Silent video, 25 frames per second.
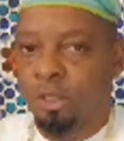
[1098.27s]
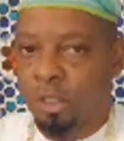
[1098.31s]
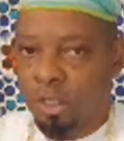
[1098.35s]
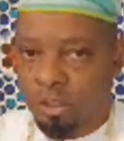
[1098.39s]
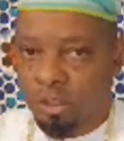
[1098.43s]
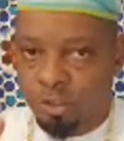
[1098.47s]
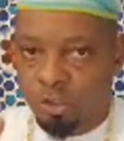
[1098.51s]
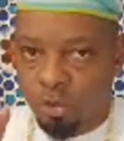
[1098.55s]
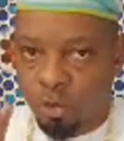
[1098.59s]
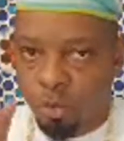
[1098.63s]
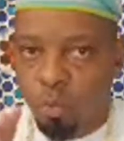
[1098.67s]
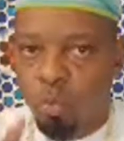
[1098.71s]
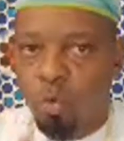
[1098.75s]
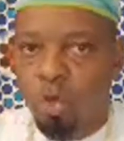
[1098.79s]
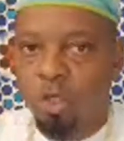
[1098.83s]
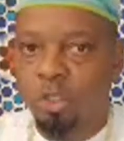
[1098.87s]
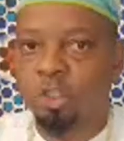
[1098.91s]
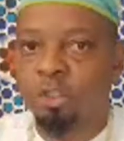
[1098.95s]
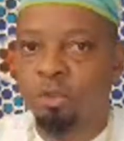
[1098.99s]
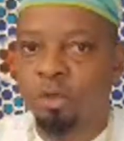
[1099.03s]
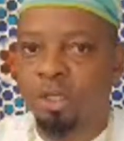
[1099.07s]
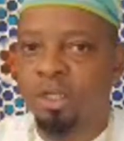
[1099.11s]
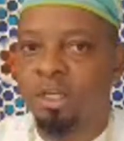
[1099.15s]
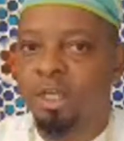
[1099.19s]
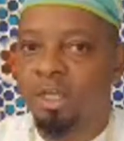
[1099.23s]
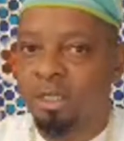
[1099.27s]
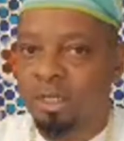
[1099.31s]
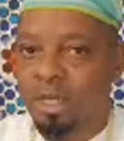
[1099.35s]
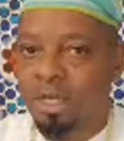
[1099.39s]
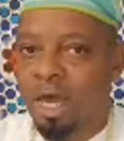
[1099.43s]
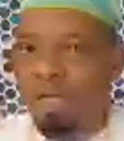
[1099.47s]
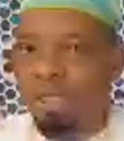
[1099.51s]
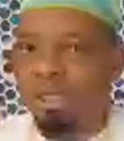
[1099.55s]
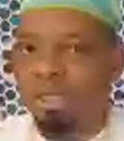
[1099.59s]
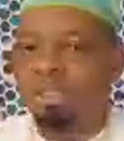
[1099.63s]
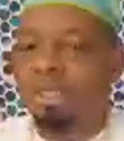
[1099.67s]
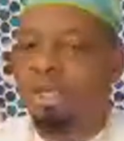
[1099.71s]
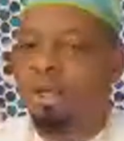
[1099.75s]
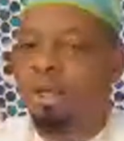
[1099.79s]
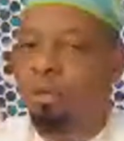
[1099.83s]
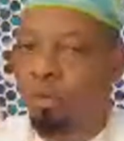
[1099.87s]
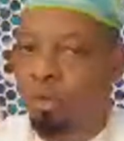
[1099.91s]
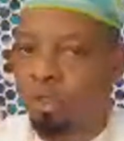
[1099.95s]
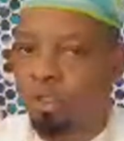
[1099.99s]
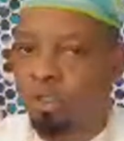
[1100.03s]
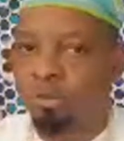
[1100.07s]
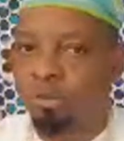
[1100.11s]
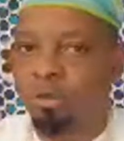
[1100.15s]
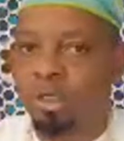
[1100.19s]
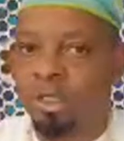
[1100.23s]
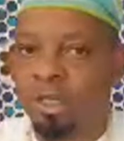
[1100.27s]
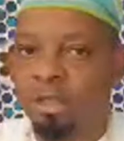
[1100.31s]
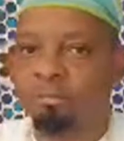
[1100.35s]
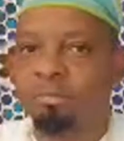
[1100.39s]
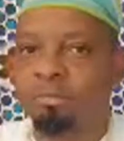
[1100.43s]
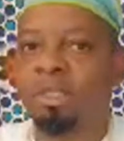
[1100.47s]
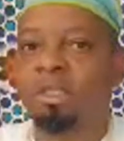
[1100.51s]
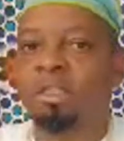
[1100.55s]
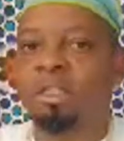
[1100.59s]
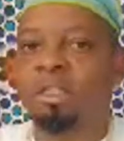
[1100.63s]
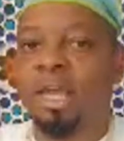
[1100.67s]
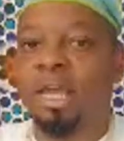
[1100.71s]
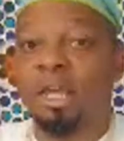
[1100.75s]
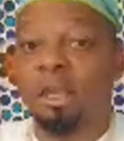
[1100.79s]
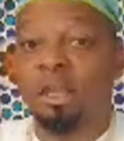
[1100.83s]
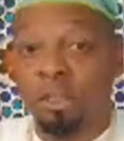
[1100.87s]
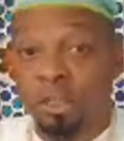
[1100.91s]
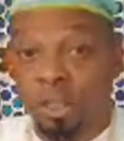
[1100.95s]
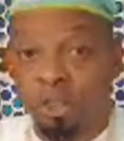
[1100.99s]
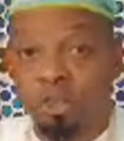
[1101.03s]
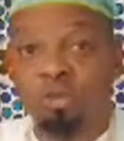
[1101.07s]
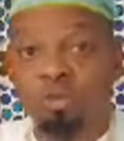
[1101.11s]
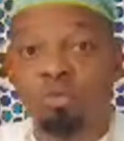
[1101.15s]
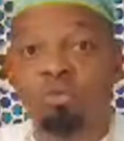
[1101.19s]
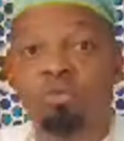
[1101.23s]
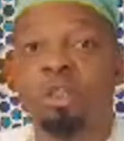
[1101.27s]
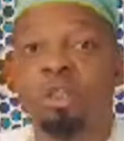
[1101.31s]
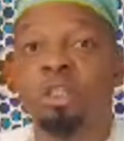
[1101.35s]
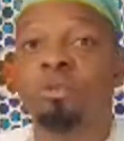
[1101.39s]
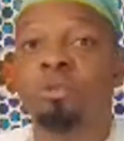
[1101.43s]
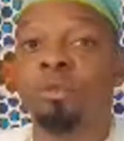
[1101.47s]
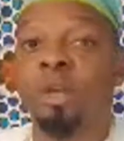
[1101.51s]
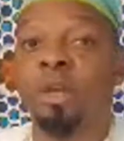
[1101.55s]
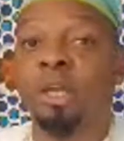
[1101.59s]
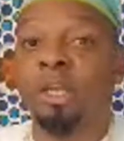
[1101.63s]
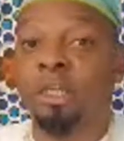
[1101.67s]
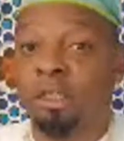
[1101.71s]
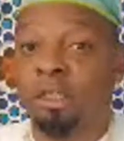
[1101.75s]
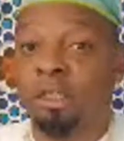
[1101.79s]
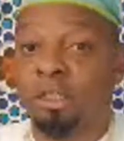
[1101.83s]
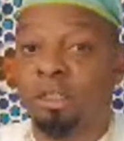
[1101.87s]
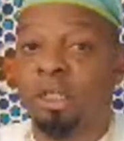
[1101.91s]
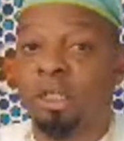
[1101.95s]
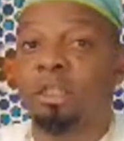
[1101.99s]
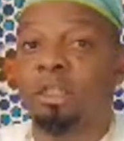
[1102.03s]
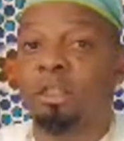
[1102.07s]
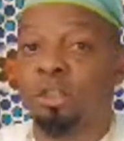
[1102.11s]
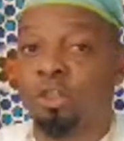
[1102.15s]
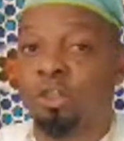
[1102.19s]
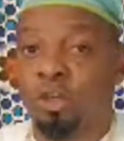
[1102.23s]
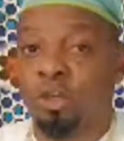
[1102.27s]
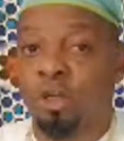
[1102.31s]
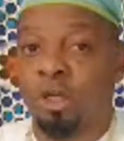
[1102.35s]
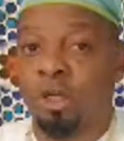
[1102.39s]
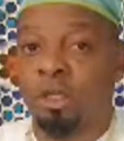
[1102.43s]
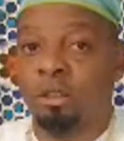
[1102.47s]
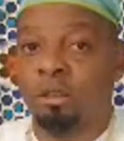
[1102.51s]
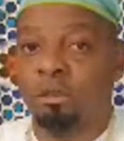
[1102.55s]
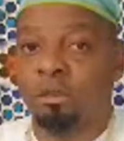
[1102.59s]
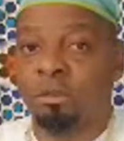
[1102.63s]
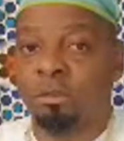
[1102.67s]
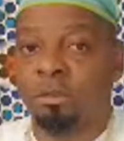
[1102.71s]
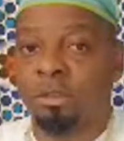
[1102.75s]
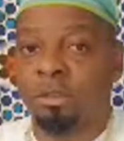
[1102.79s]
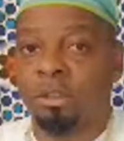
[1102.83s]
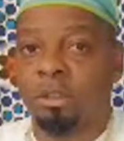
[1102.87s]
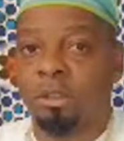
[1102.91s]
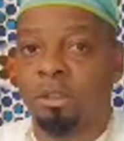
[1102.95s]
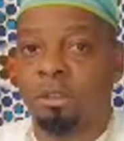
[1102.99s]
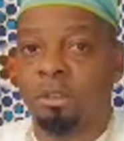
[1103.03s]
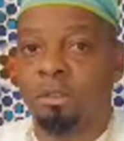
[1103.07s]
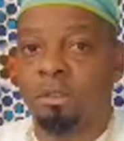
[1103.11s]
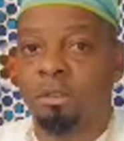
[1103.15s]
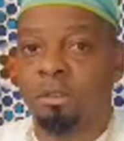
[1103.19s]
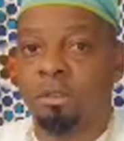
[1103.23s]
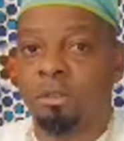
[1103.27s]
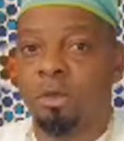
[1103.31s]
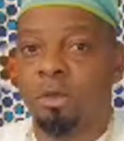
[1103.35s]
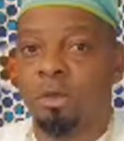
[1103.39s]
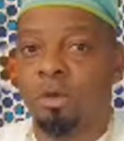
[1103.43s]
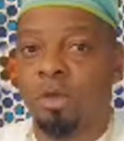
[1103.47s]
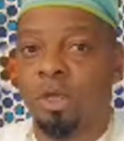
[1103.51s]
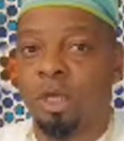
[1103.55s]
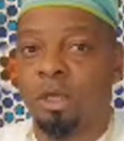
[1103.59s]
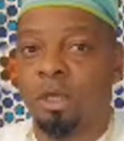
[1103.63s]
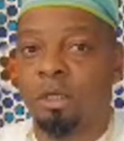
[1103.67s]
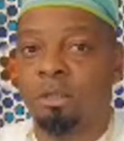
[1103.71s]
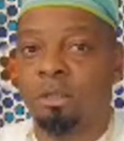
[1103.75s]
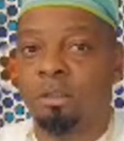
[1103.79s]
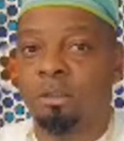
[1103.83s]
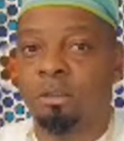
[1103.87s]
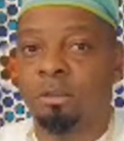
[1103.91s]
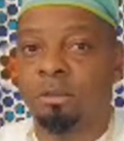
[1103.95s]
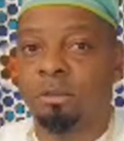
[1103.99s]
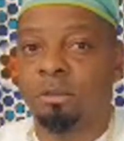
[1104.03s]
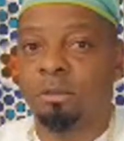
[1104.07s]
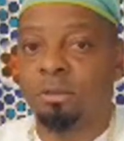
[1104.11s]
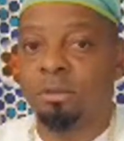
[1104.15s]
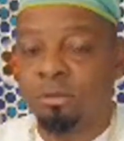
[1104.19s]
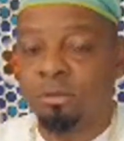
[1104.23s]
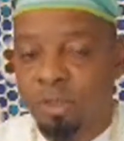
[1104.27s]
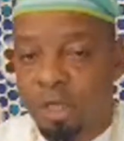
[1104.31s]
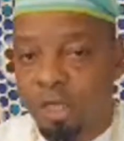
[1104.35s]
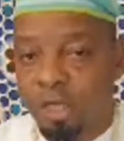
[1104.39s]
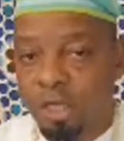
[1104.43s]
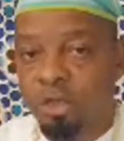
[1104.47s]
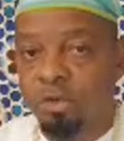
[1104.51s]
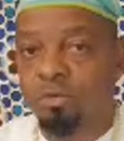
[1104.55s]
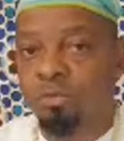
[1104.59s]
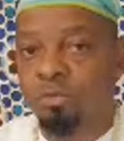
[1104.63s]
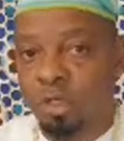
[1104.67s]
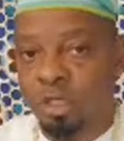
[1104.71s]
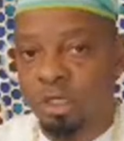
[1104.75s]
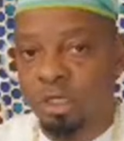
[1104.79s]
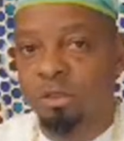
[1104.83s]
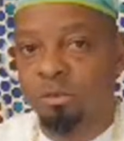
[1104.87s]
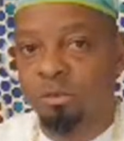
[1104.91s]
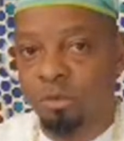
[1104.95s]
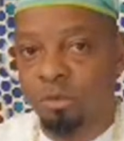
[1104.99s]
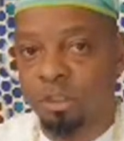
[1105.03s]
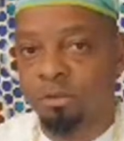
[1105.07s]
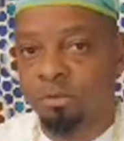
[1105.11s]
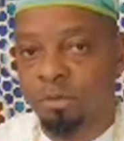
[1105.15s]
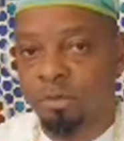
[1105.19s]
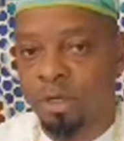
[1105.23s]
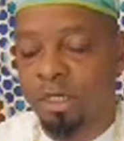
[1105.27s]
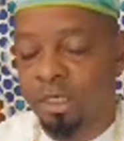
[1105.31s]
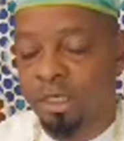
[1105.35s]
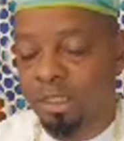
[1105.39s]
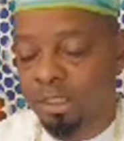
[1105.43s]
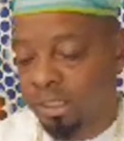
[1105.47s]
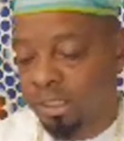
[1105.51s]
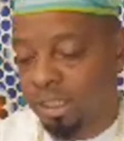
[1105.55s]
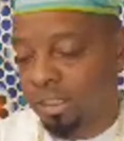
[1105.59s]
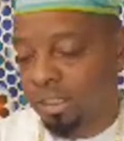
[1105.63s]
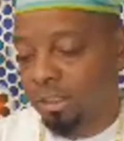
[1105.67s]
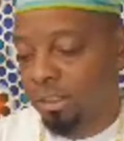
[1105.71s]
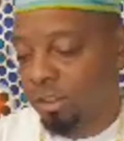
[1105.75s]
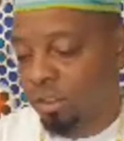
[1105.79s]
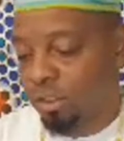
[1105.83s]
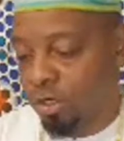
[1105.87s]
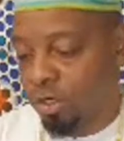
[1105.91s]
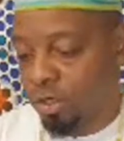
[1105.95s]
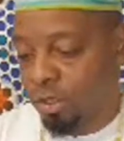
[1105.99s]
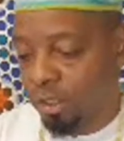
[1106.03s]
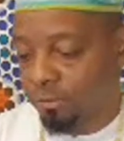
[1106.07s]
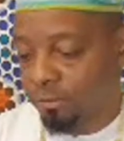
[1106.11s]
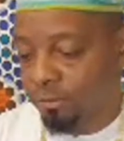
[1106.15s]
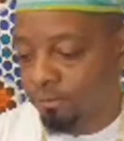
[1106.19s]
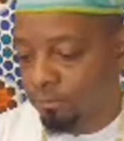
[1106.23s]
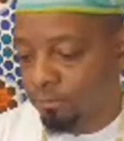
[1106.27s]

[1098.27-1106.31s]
And so once you can acknowledge that, once you can admit that, then you're really ready to take the journey. Okay? Now you're really, really ready to take the journey.